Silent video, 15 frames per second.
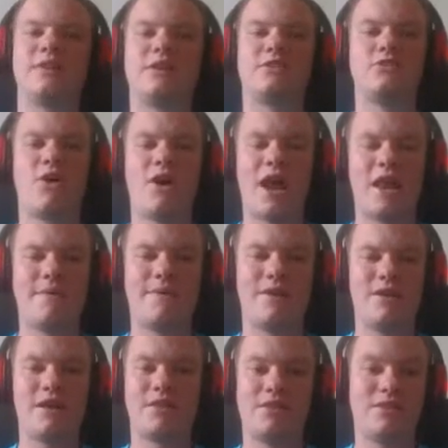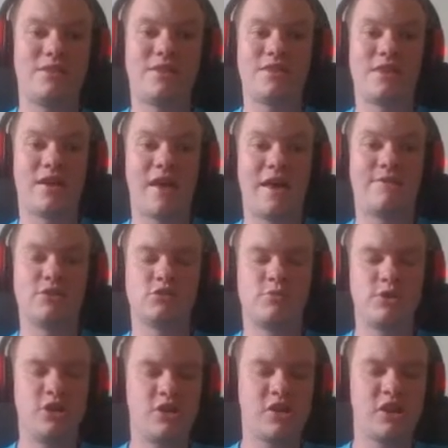he's not anywhere near the levels
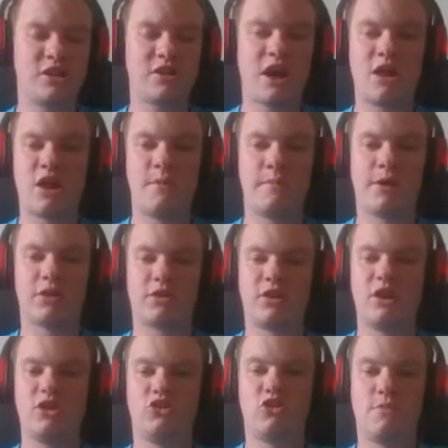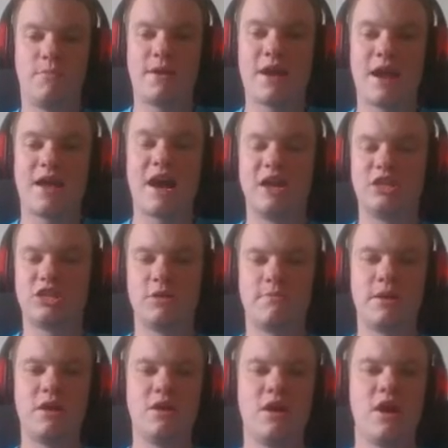but you need a number 3 to be at. He has to
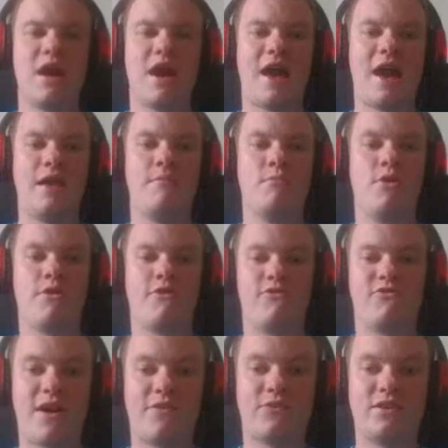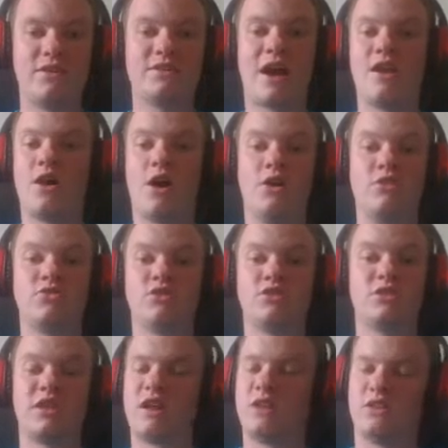be hitting more 50s and
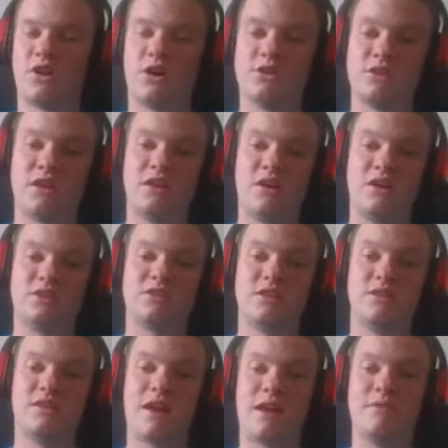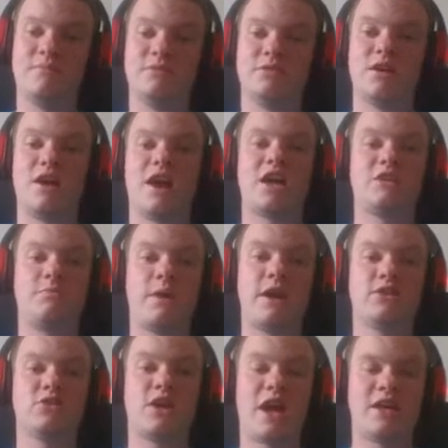100s than he does in the recent times,
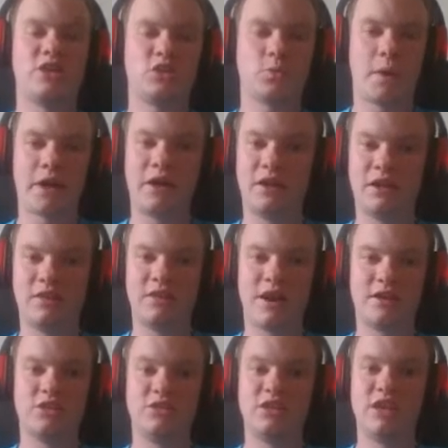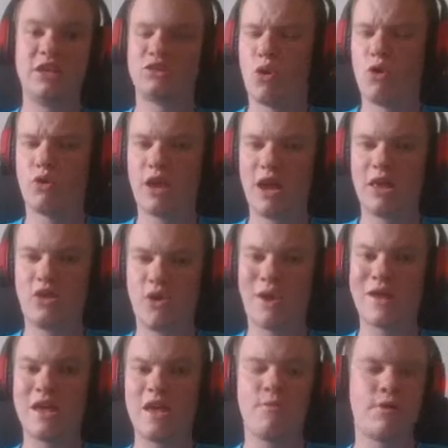especially in swinging conditions. He's okay in the
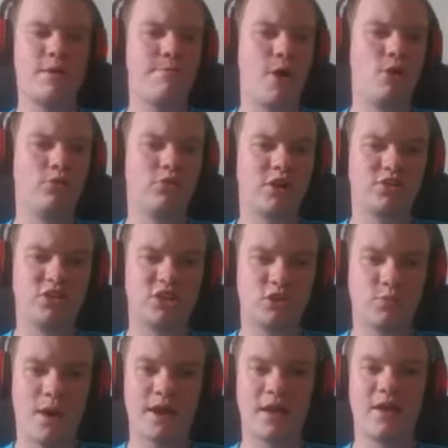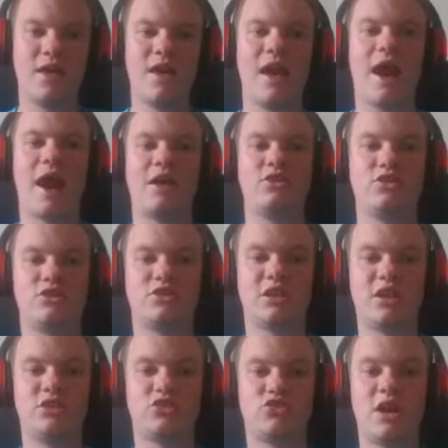UAE where the ball doesn't swing and it just
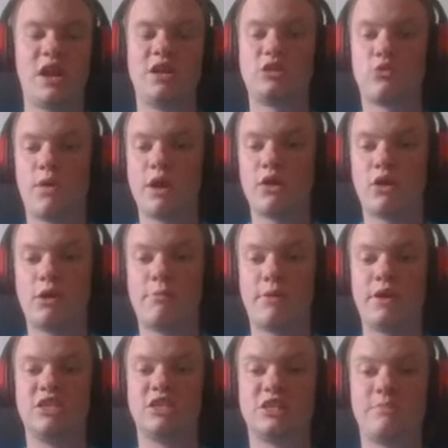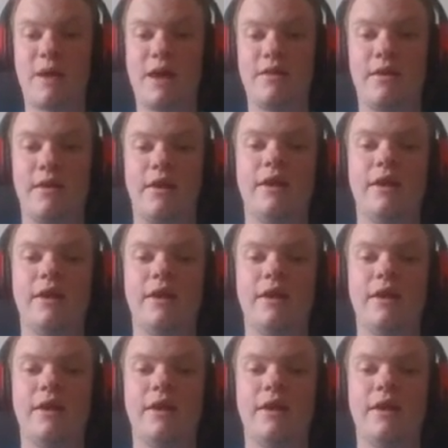stays straight. He's quite good at playing spin,